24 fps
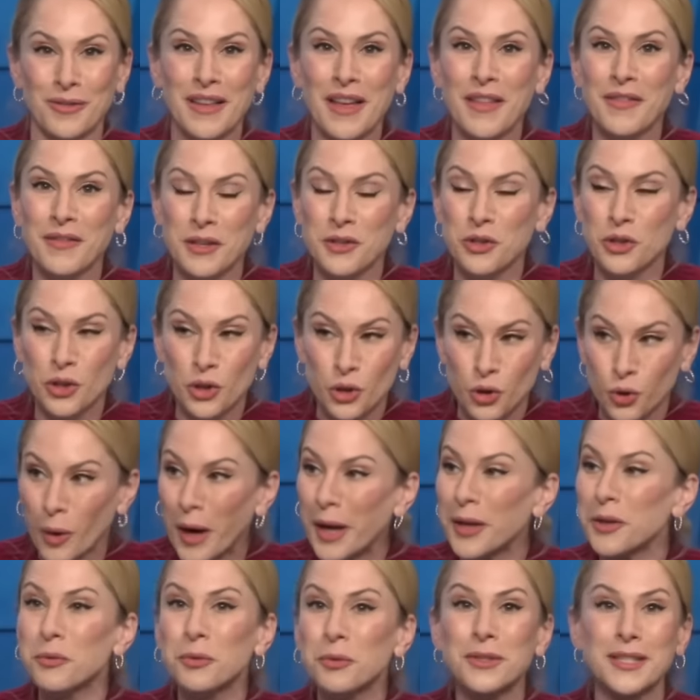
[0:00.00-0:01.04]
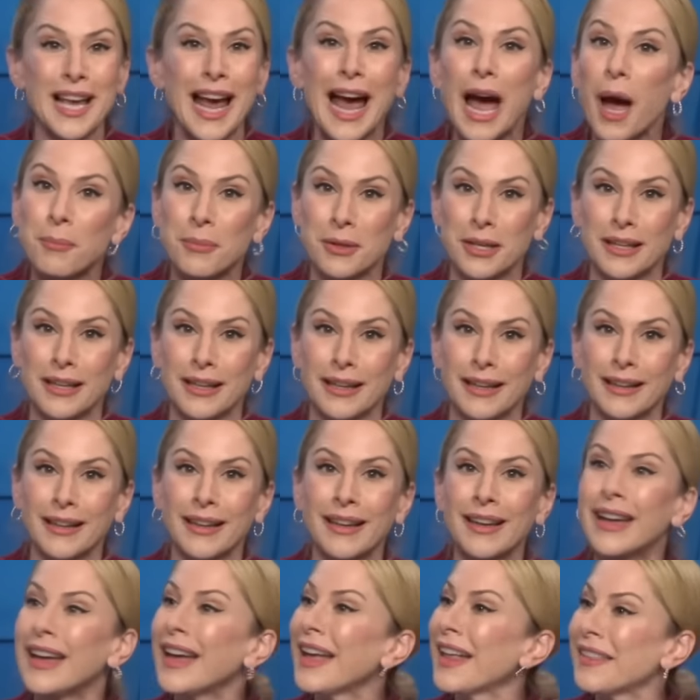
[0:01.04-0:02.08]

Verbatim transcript: that this trend was happening,